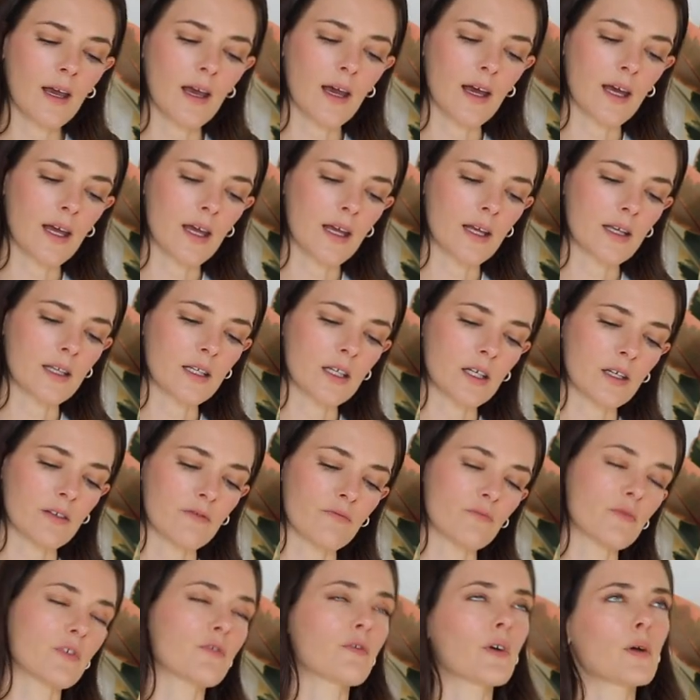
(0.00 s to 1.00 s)

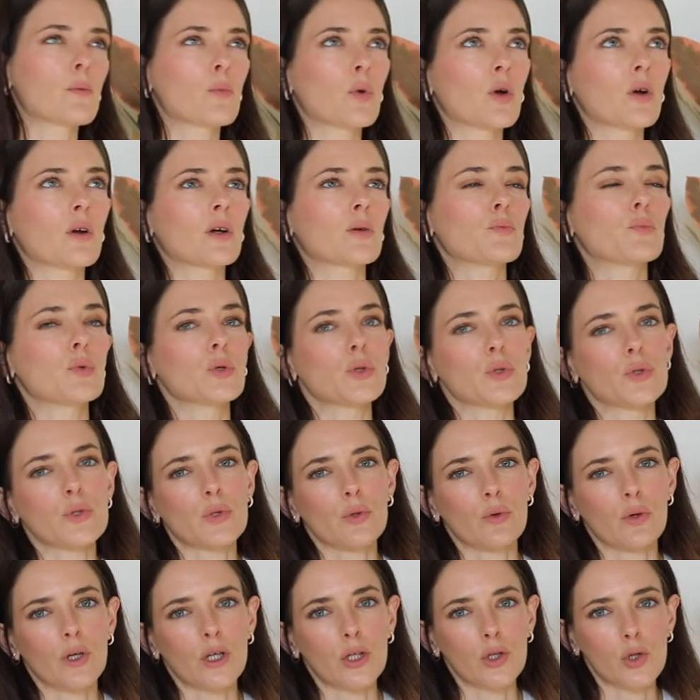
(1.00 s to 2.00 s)
And if I'm wearing boots
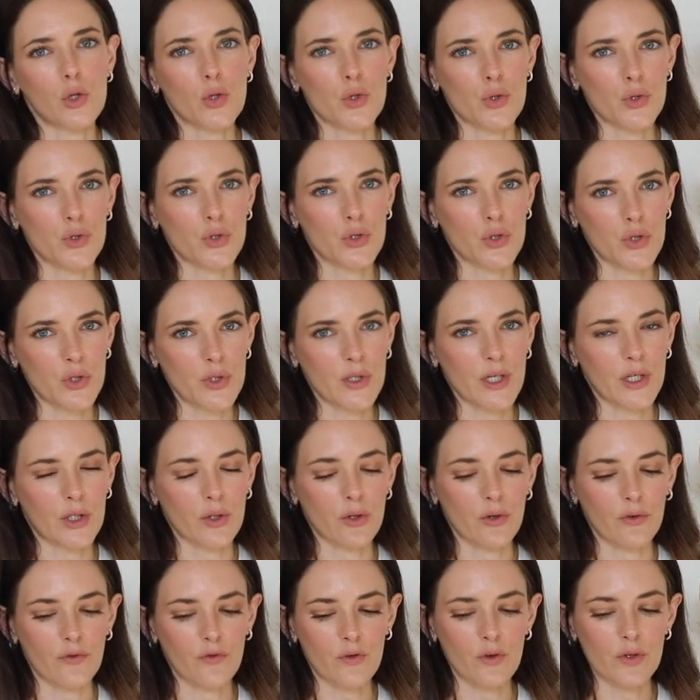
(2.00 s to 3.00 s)
or enclosed shoes, I
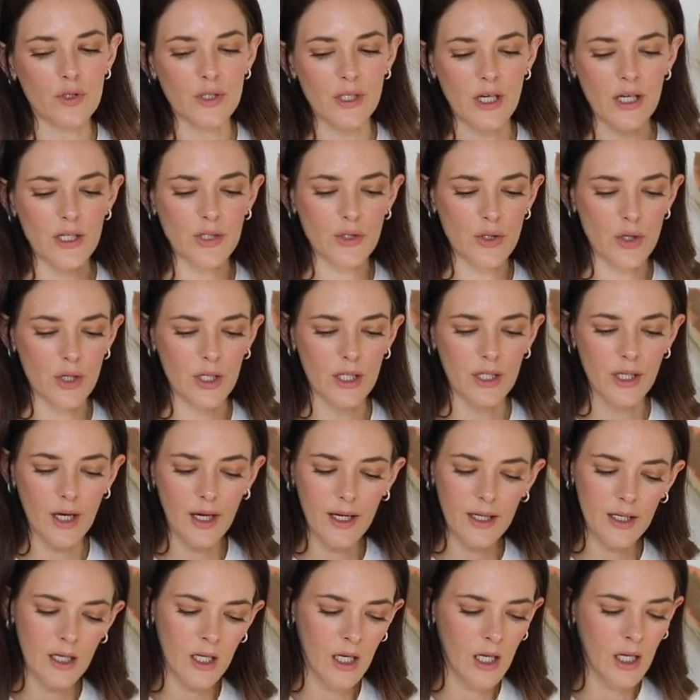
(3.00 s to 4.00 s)
go for a size 39.
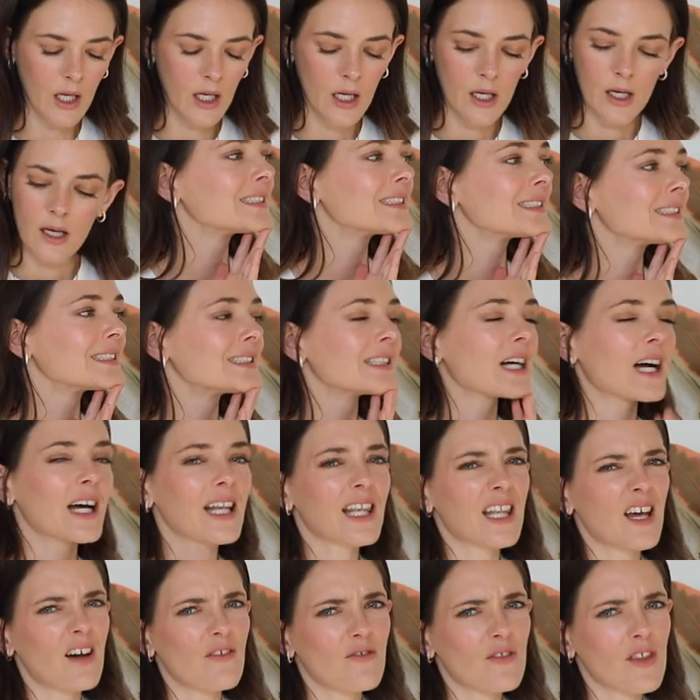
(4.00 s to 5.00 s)
I
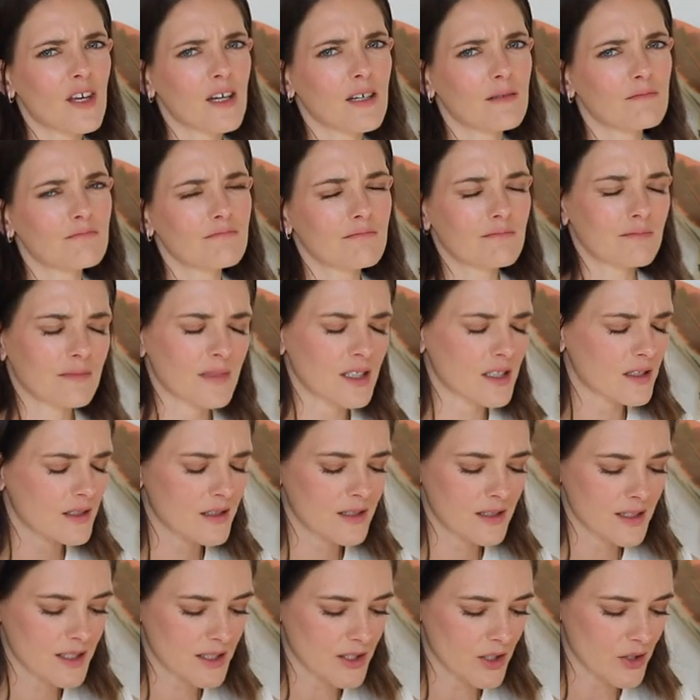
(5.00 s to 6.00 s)
love them.
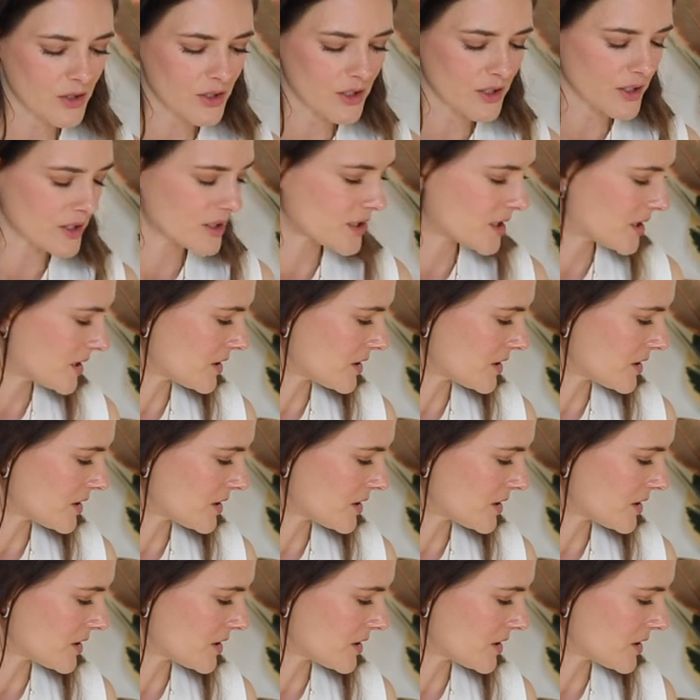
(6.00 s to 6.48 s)
Oh, so good.